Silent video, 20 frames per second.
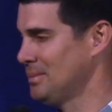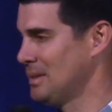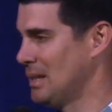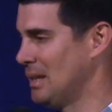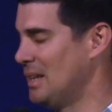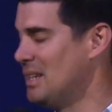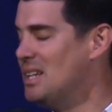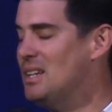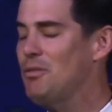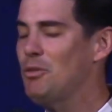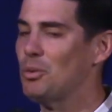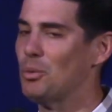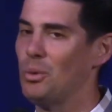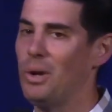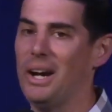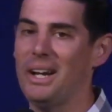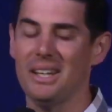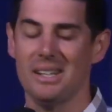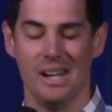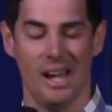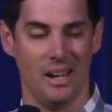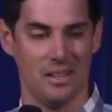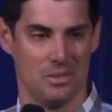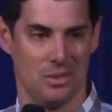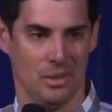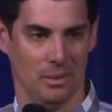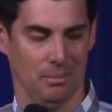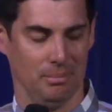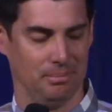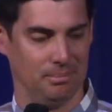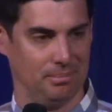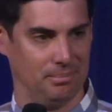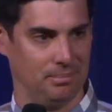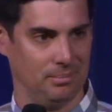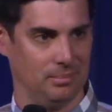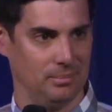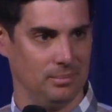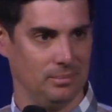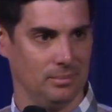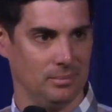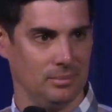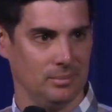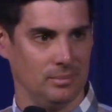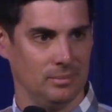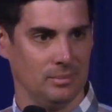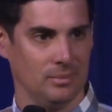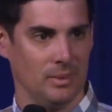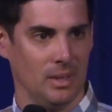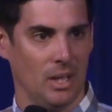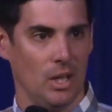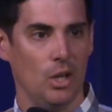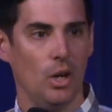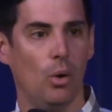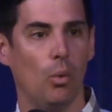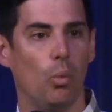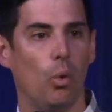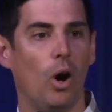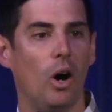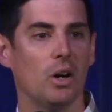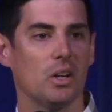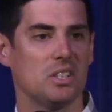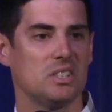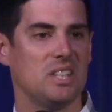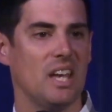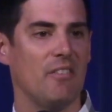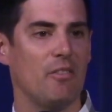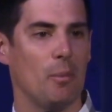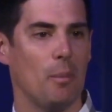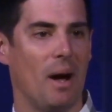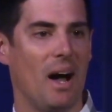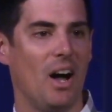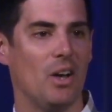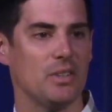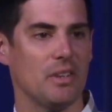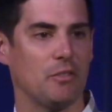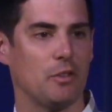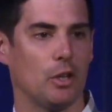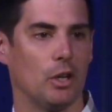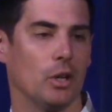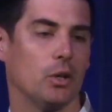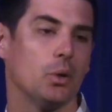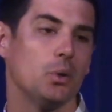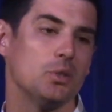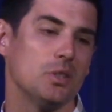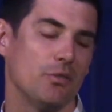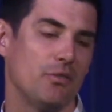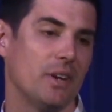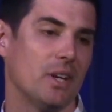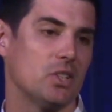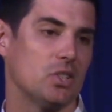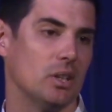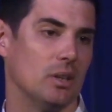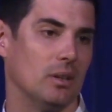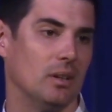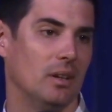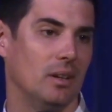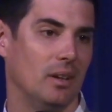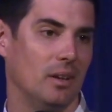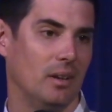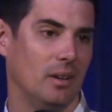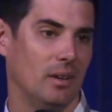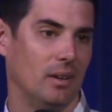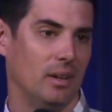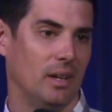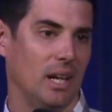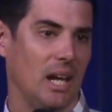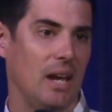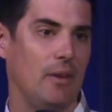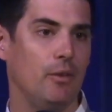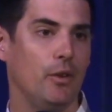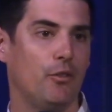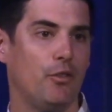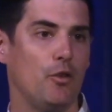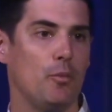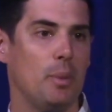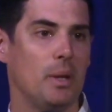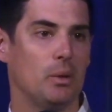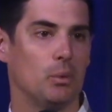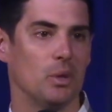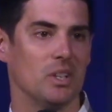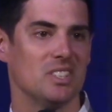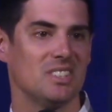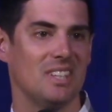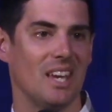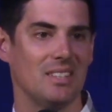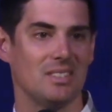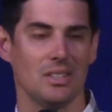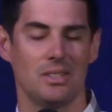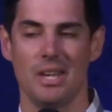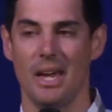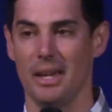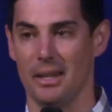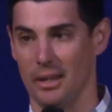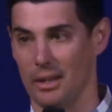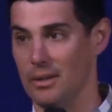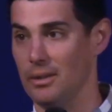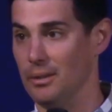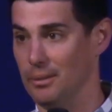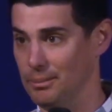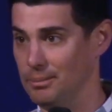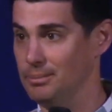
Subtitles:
They didn't even recognize him. You don't walk 7 miles after a crucifixion, even if you've been resuscitated.